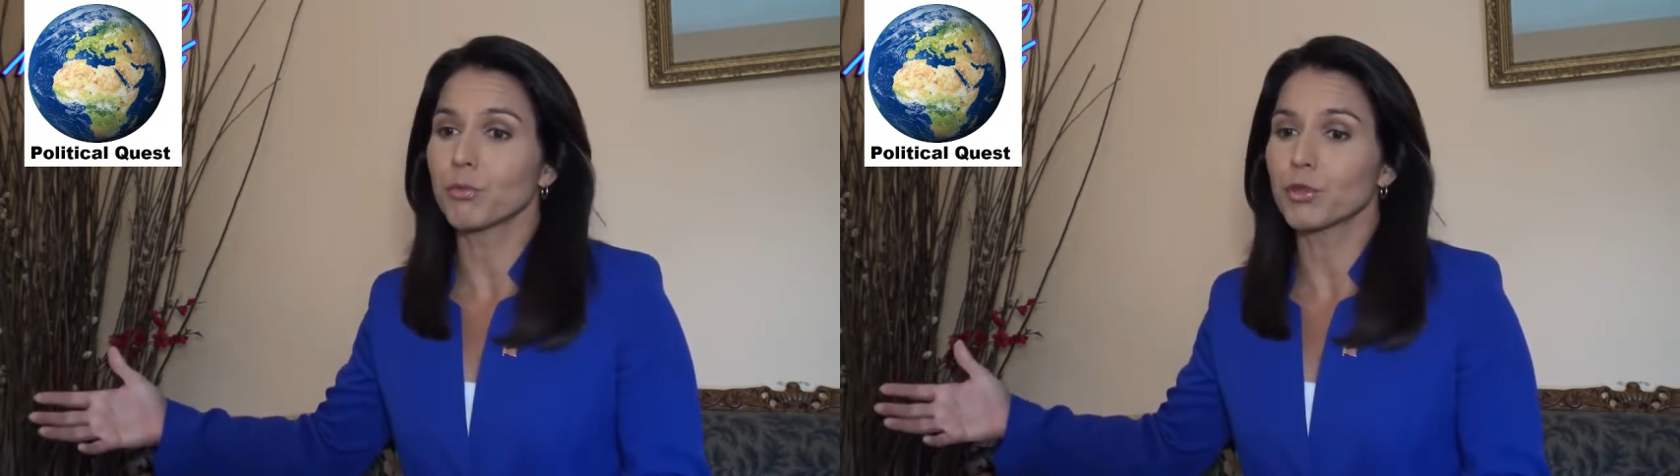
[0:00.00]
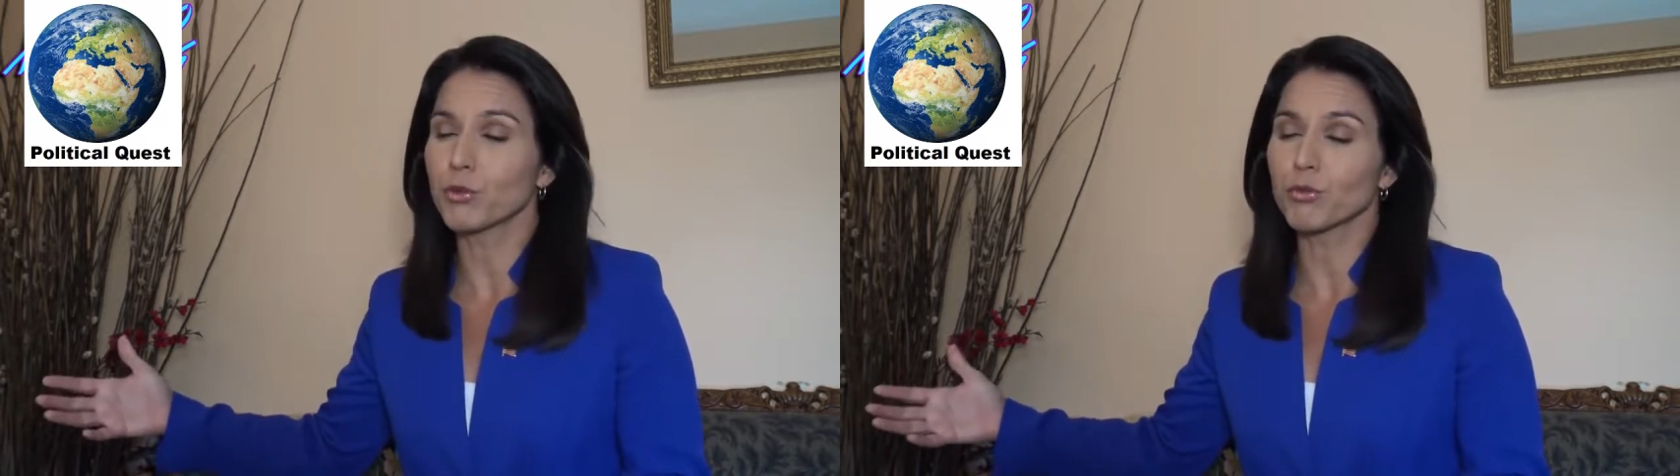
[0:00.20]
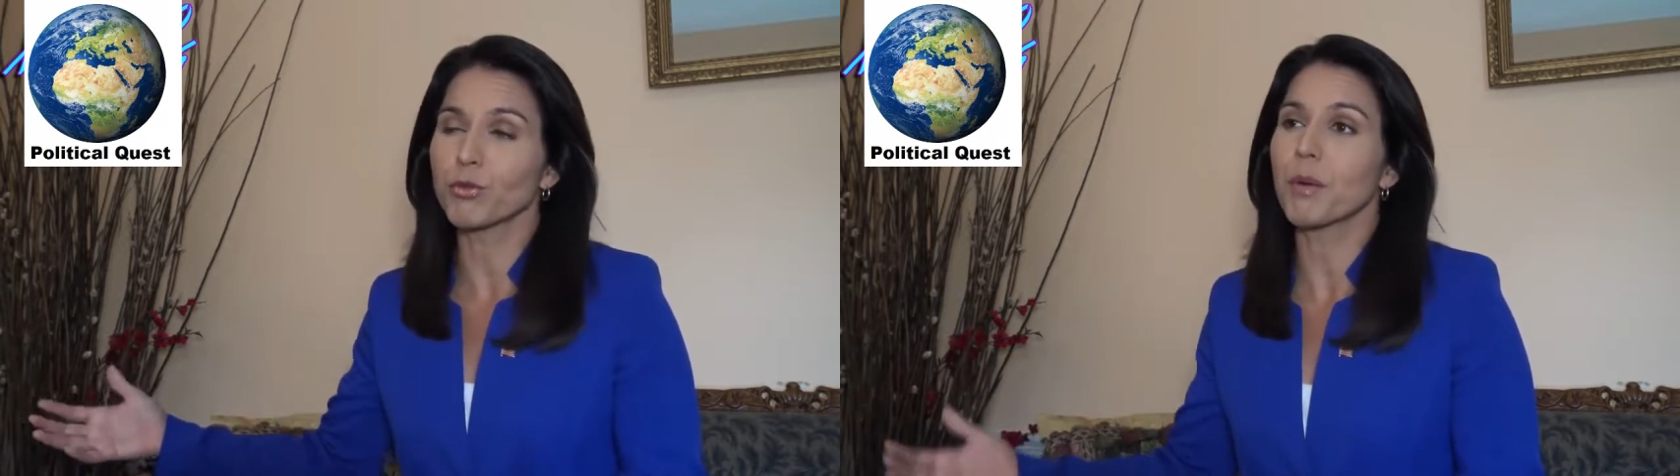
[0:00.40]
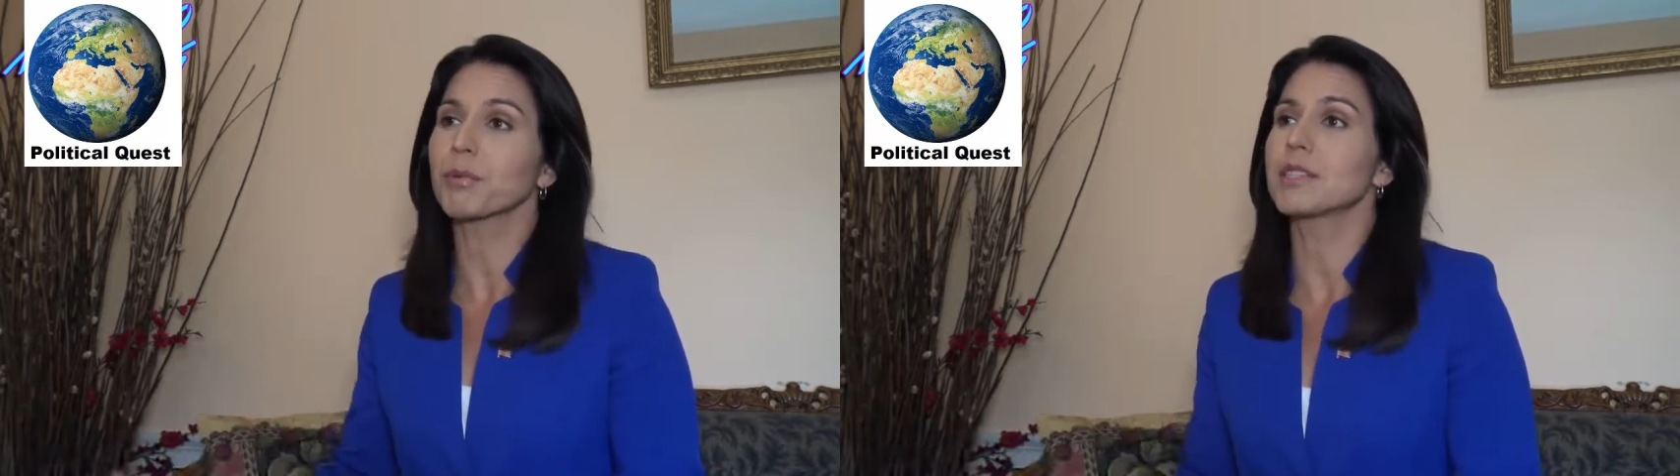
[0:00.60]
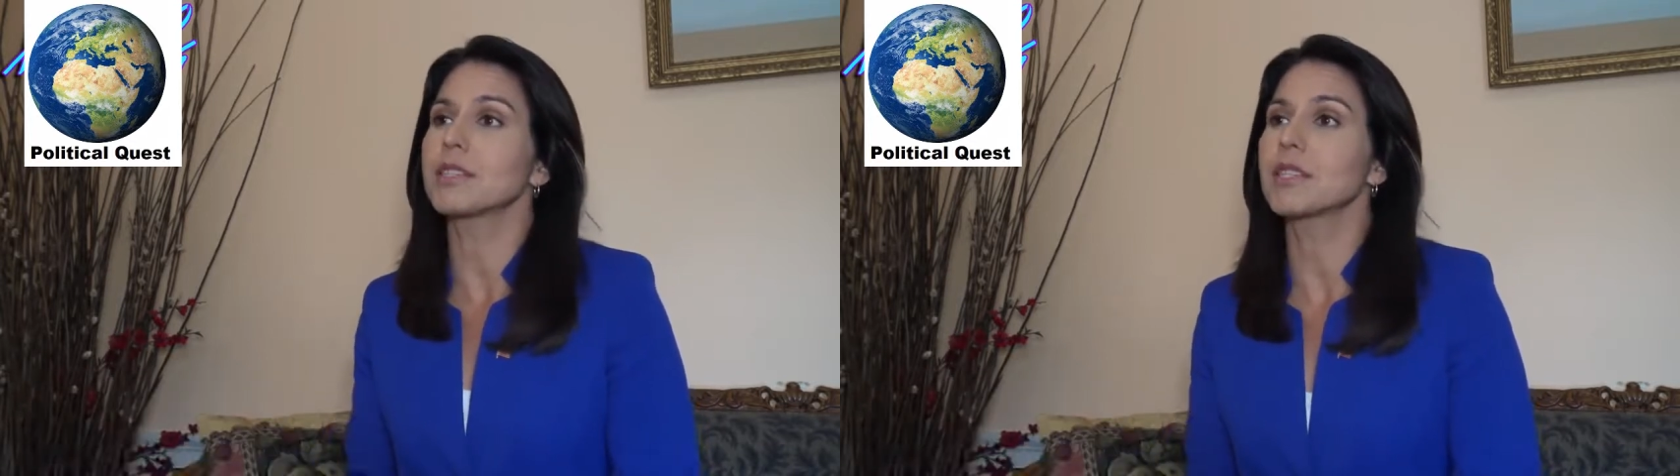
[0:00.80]
true
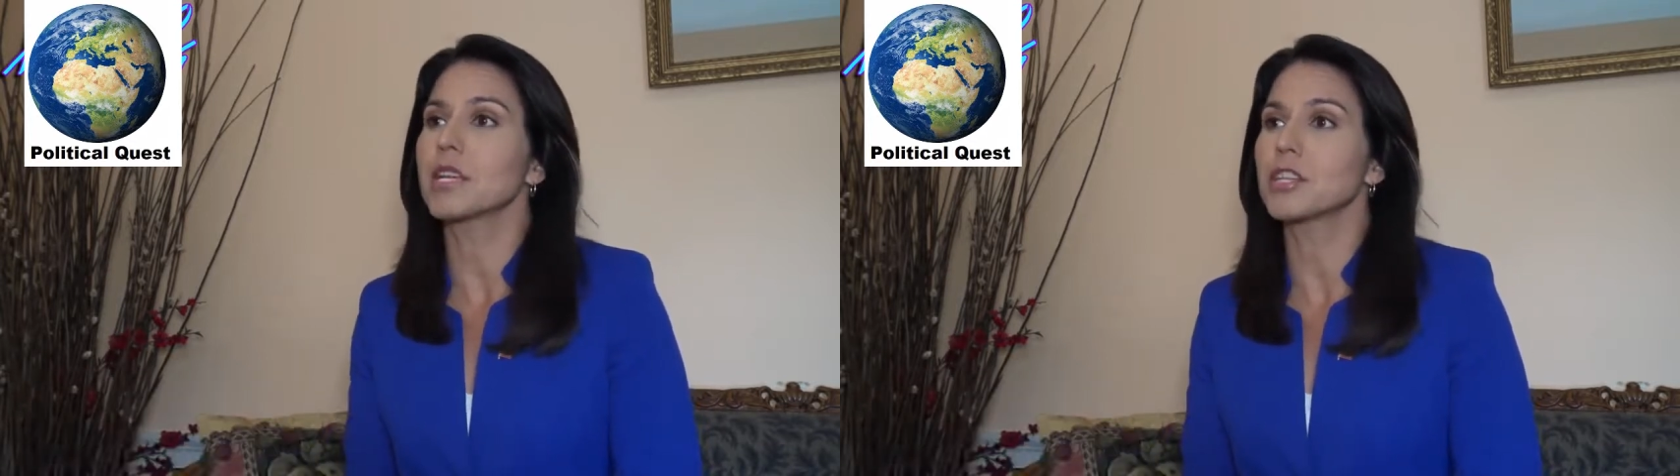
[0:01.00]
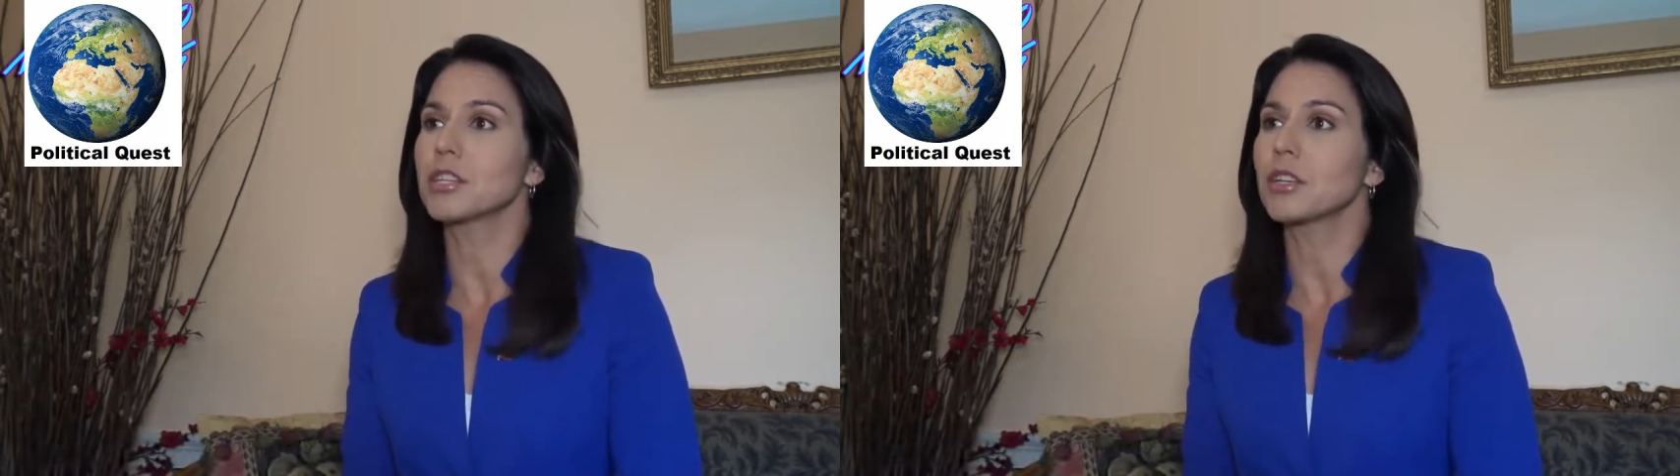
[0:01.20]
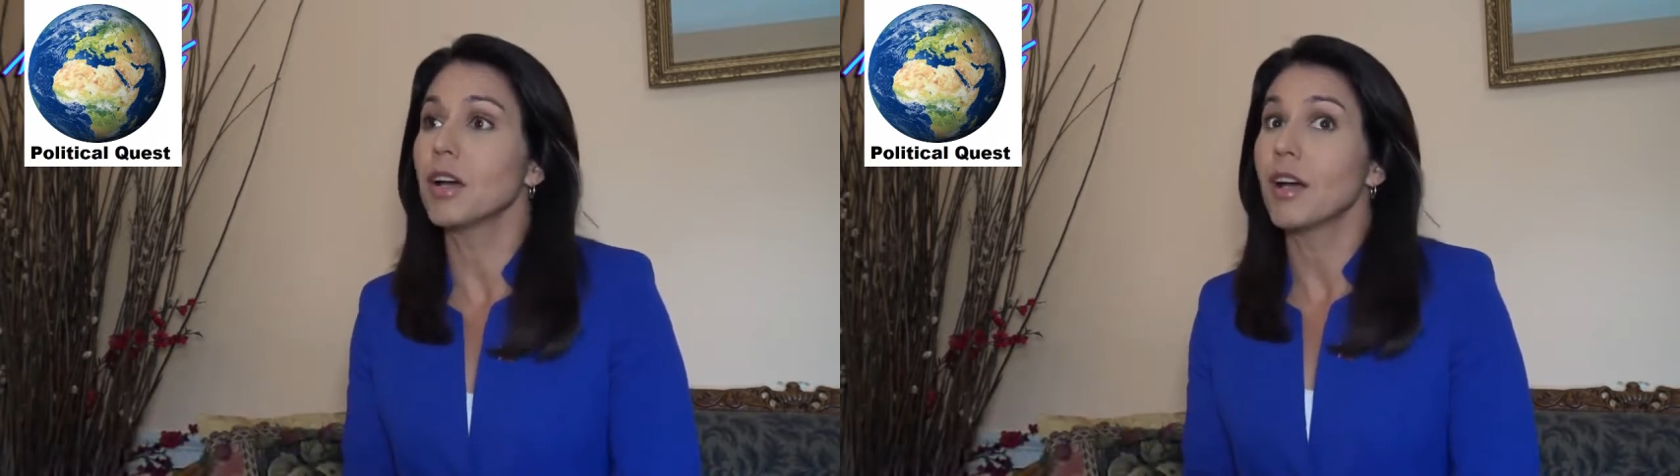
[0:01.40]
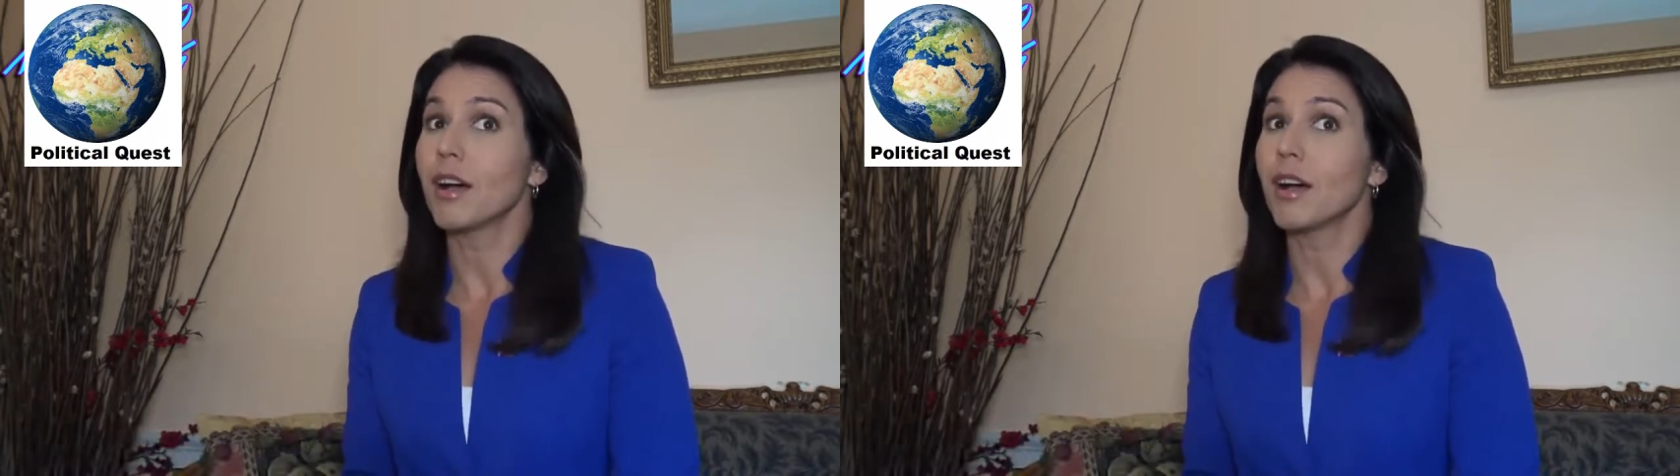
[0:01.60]
representation